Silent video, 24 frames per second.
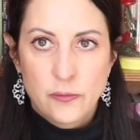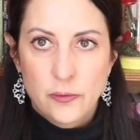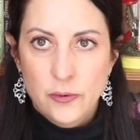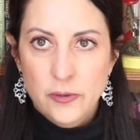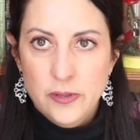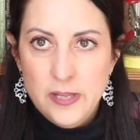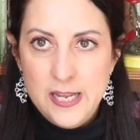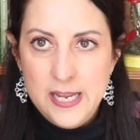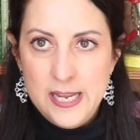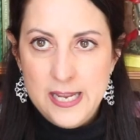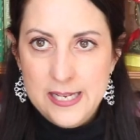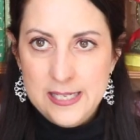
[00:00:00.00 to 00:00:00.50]

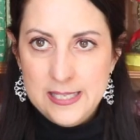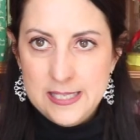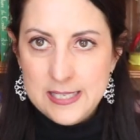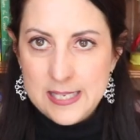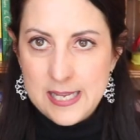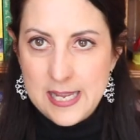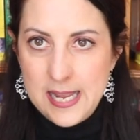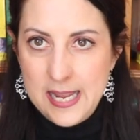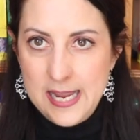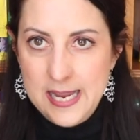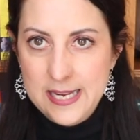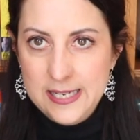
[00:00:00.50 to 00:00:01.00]

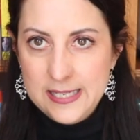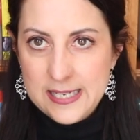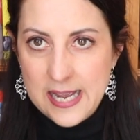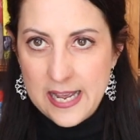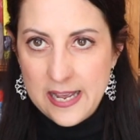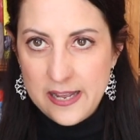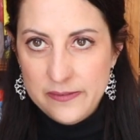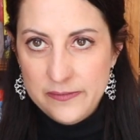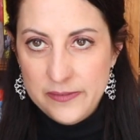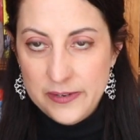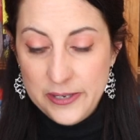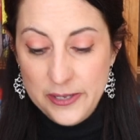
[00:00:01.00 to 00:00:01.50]
Rolaids, and
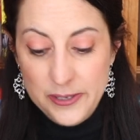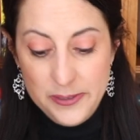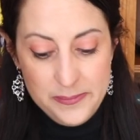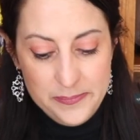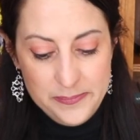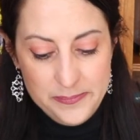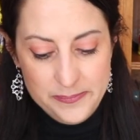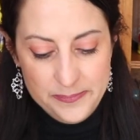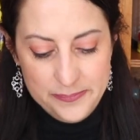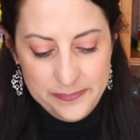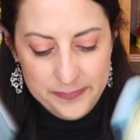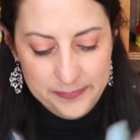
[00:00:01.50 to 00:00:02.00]
Advil.
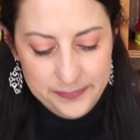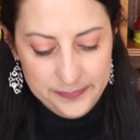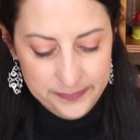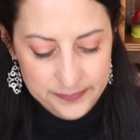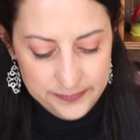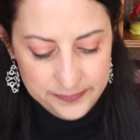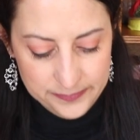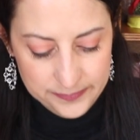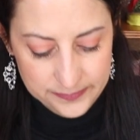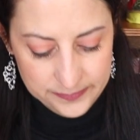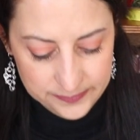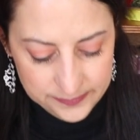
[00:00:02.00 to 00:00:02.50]

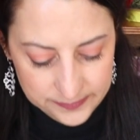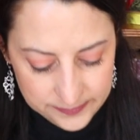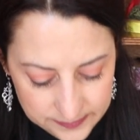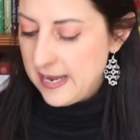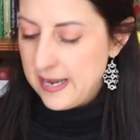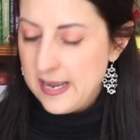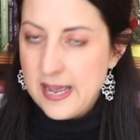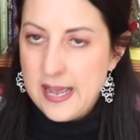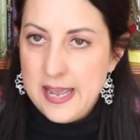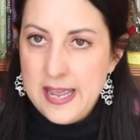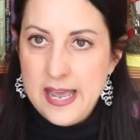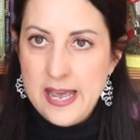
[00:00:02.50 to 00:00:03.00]

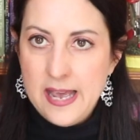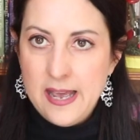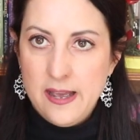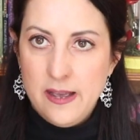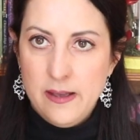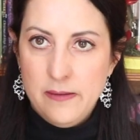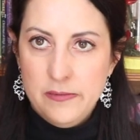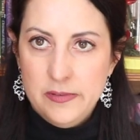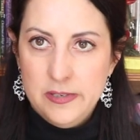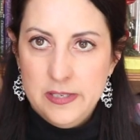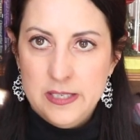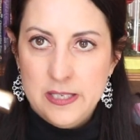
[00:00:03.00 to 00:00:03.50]
I
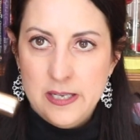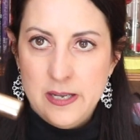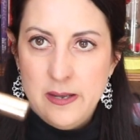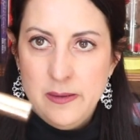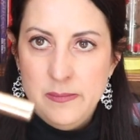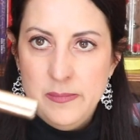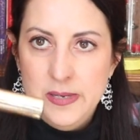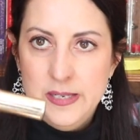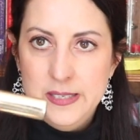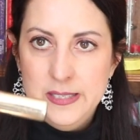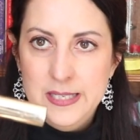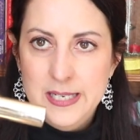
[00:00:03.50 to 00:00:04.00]
have
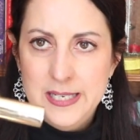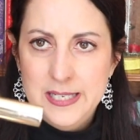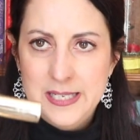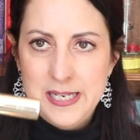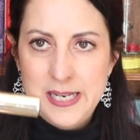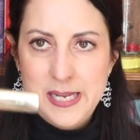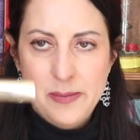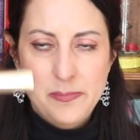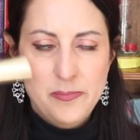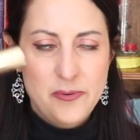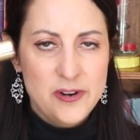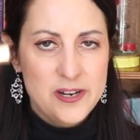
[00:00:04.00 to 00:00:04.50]
some
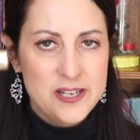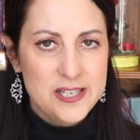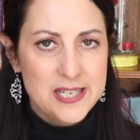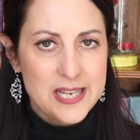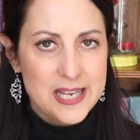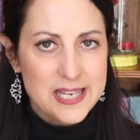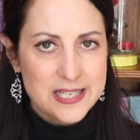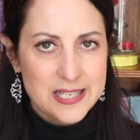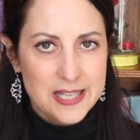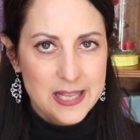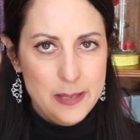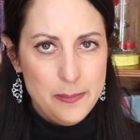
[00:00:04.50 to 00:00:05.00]
Disney
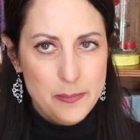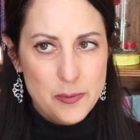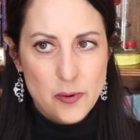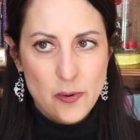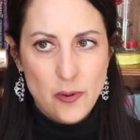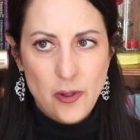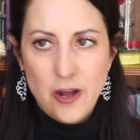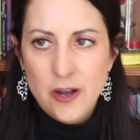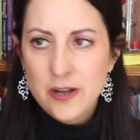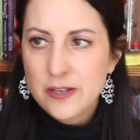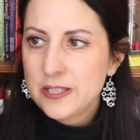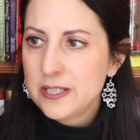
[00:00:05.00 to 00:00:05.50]
Princess lip
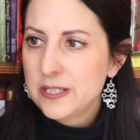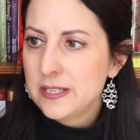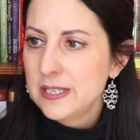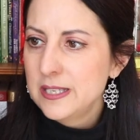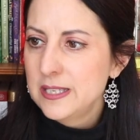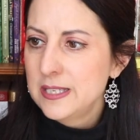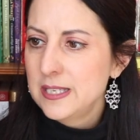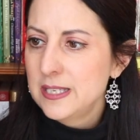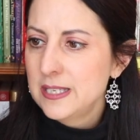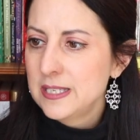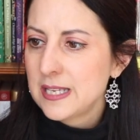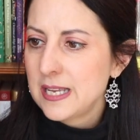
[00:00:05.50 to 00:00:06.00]
gloss.
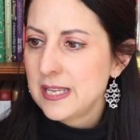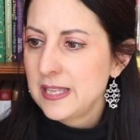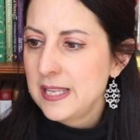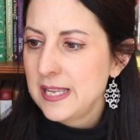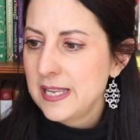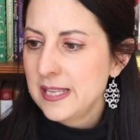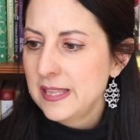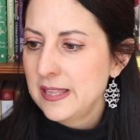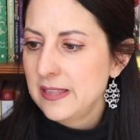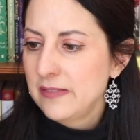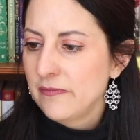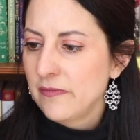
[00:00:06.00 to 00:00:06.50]
This is, I
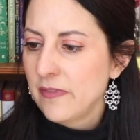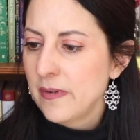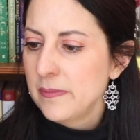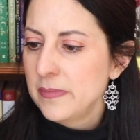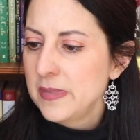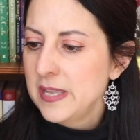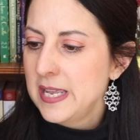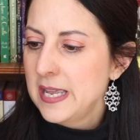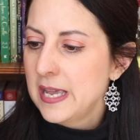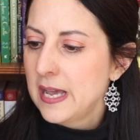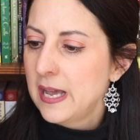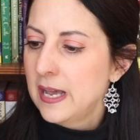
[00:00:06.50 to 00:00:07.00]
think, from
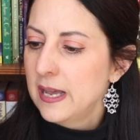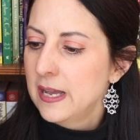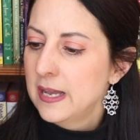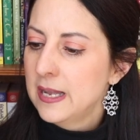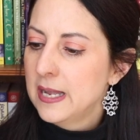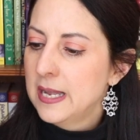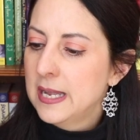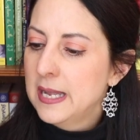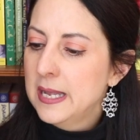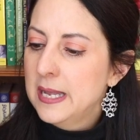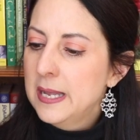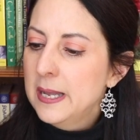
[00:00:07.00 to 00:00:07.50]
the
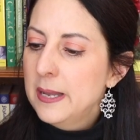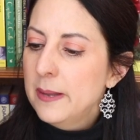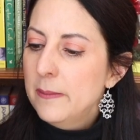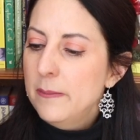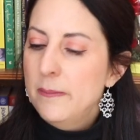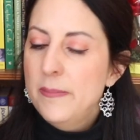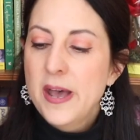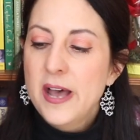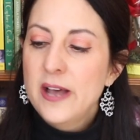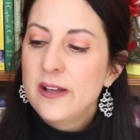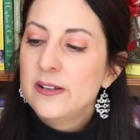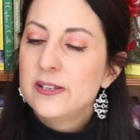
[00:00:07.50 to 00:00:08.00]

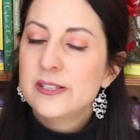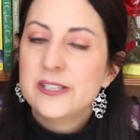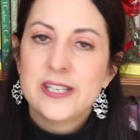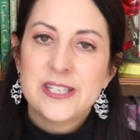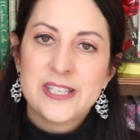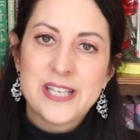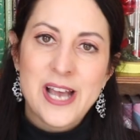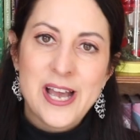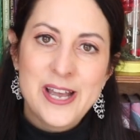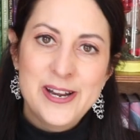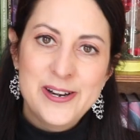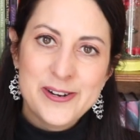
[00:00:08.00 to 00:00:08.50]
Belle
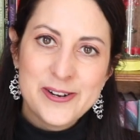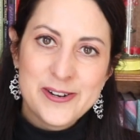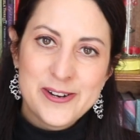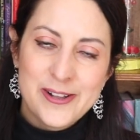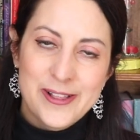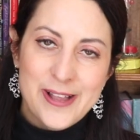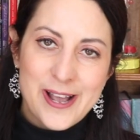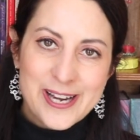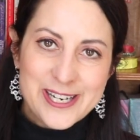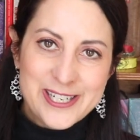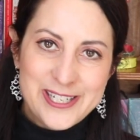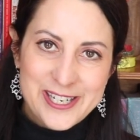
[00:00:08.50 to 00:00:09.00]
Designer
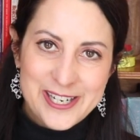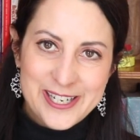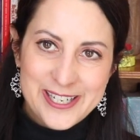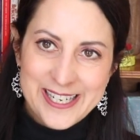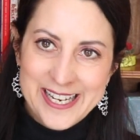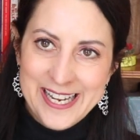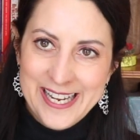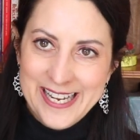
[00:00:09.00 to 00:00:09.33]
collection.